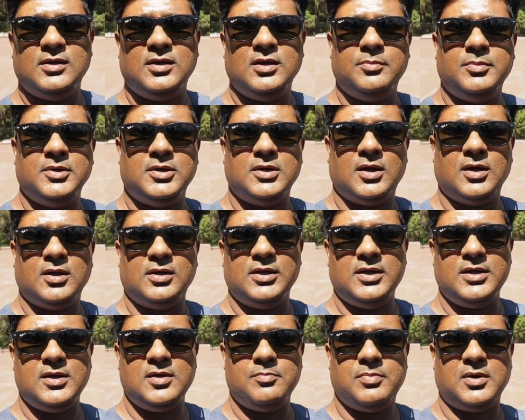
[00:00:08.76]
a little bit
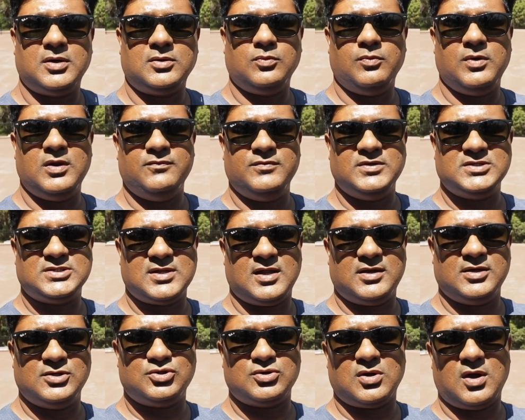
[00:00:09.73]
early, but when we
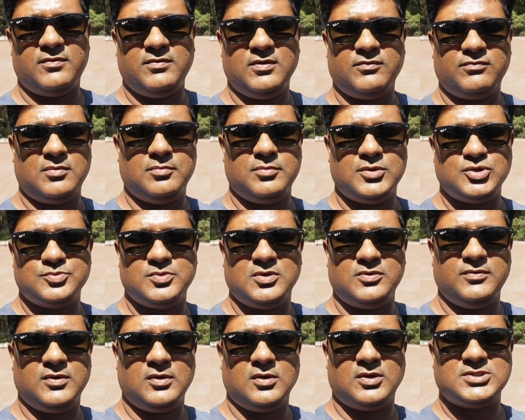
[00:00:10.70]
started driving from
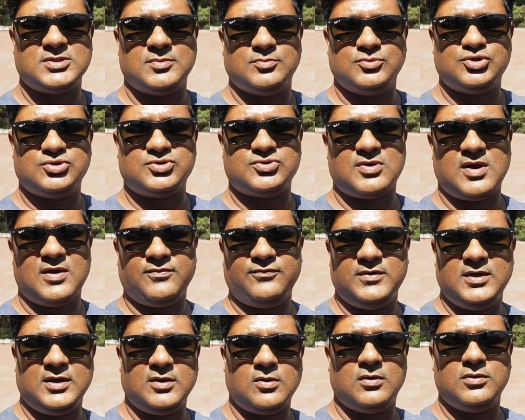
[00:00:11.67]
Brisbane we got some
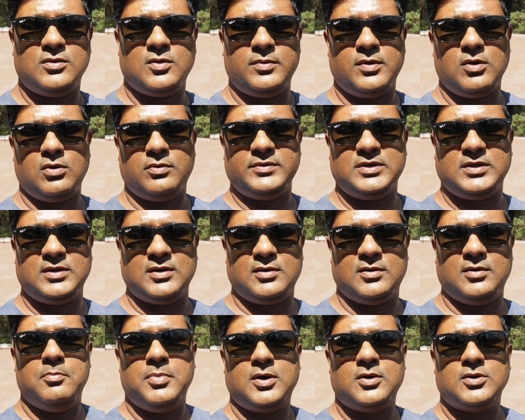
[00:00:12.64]
traffic on the way over
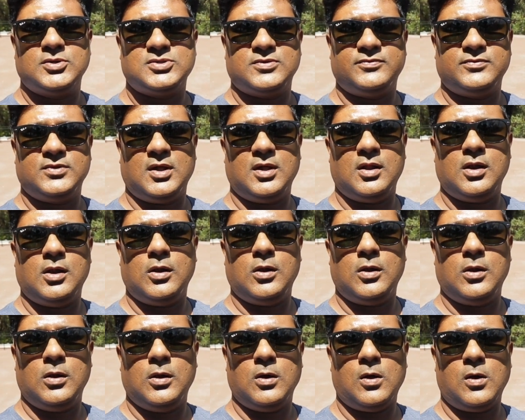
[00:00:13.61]
here because of the
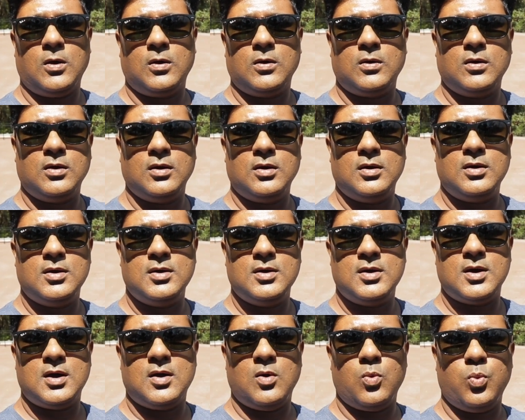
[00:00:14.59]

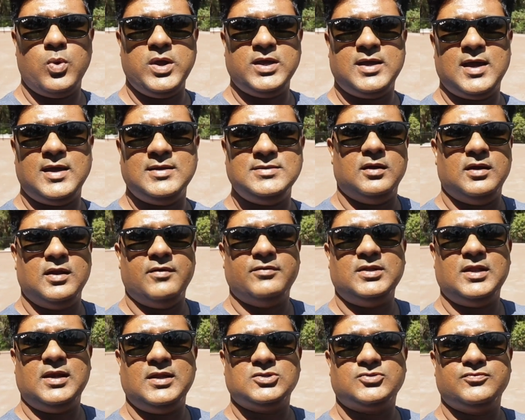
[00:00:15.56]
long weekend.
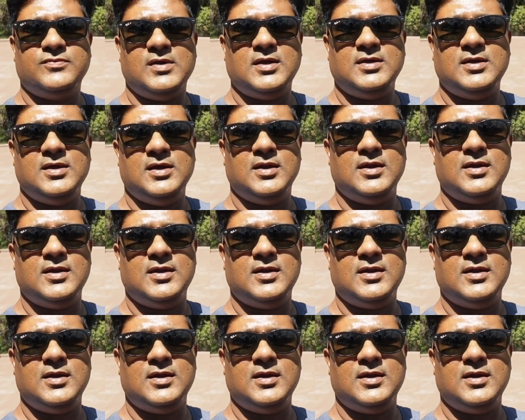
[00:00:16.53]
Nevertheless, we are here